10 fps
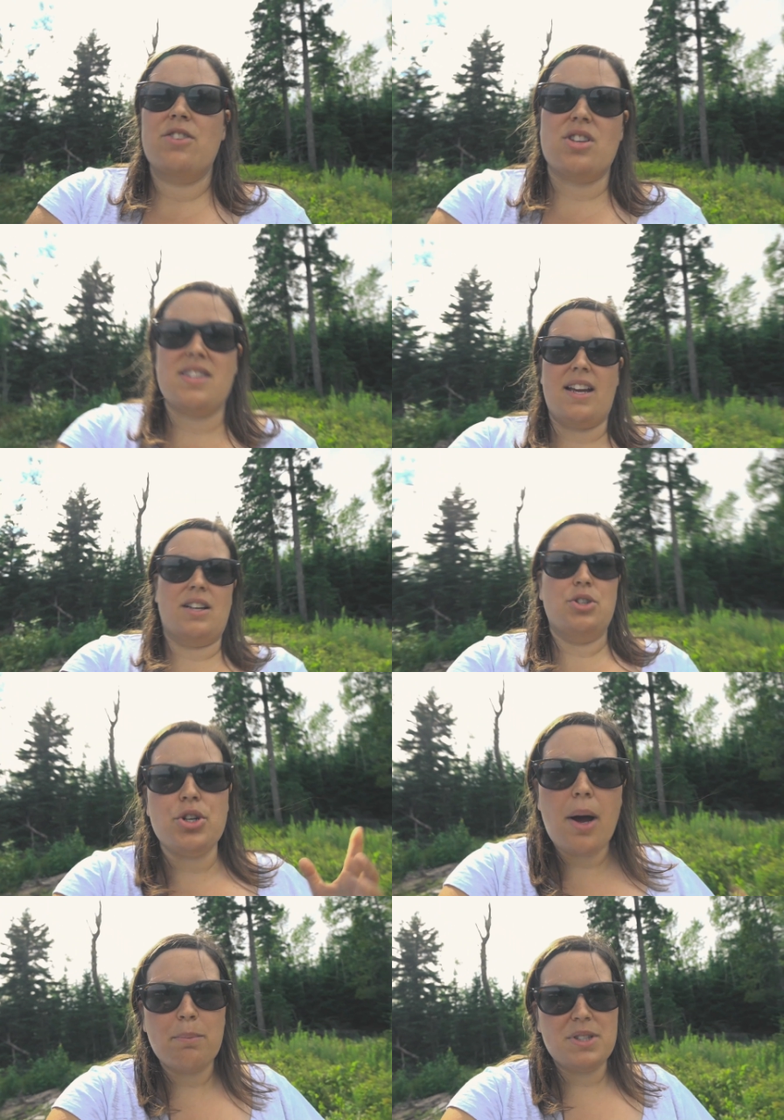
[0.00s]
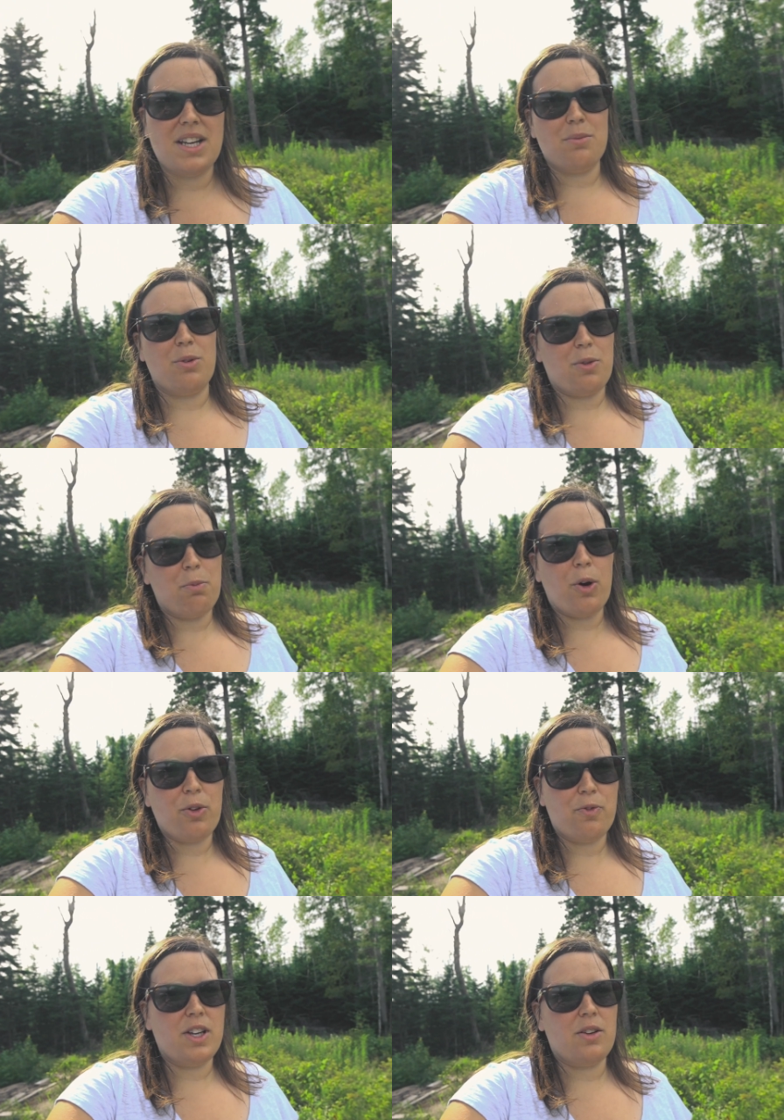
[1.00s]
just like jumped in with
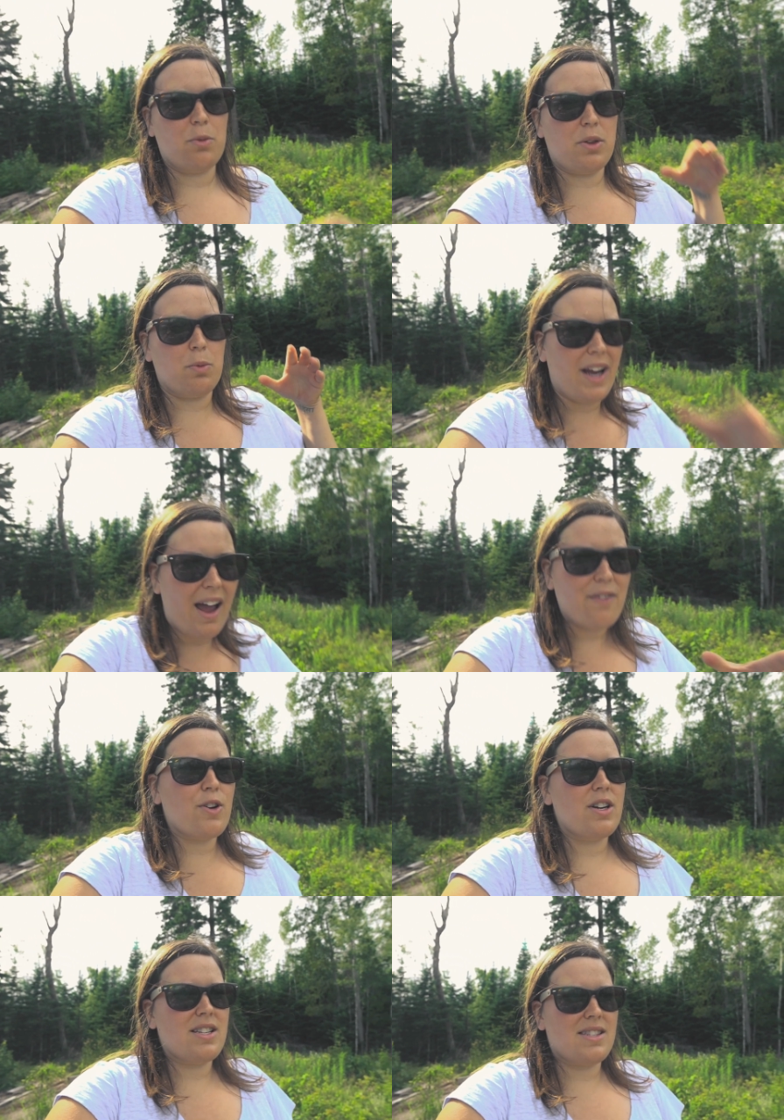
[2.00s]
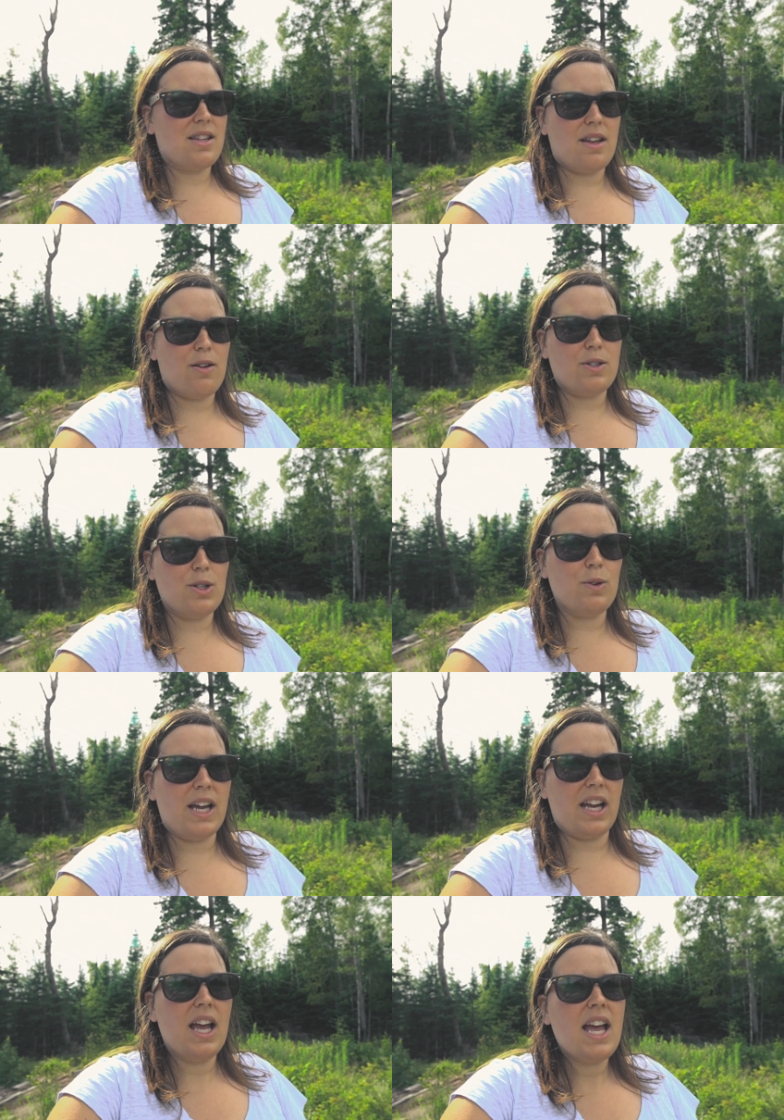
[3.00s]
both feet with whatever it is that they're
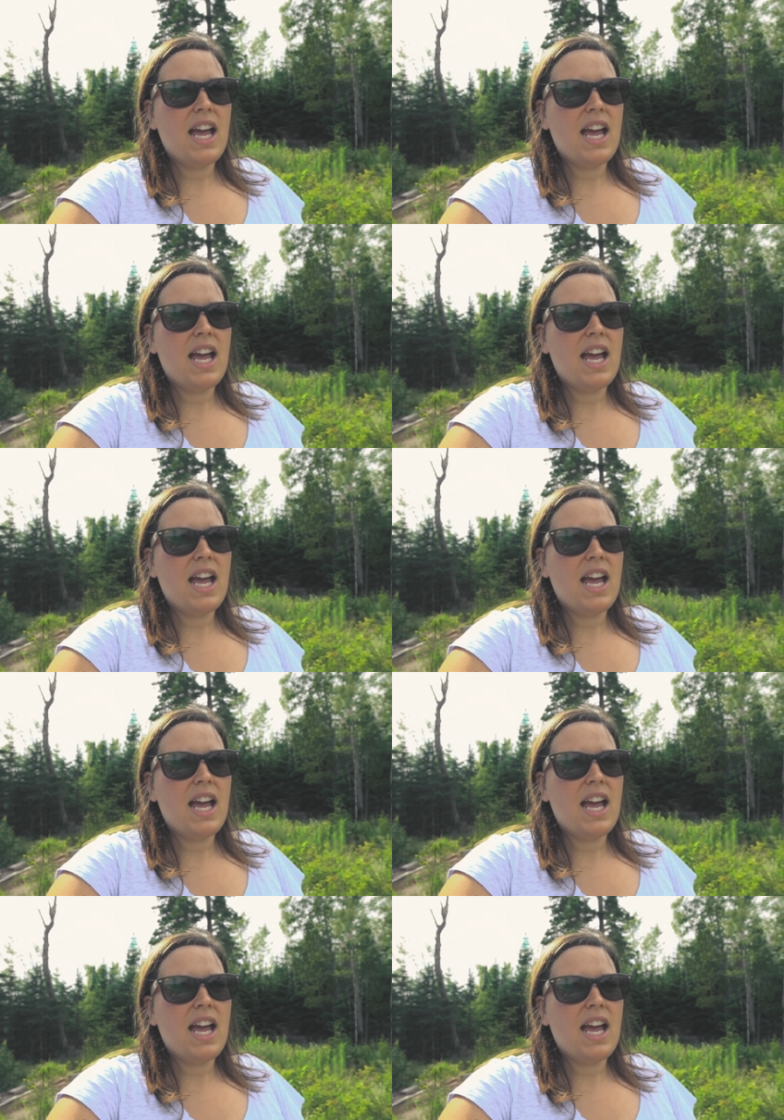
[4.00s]
doing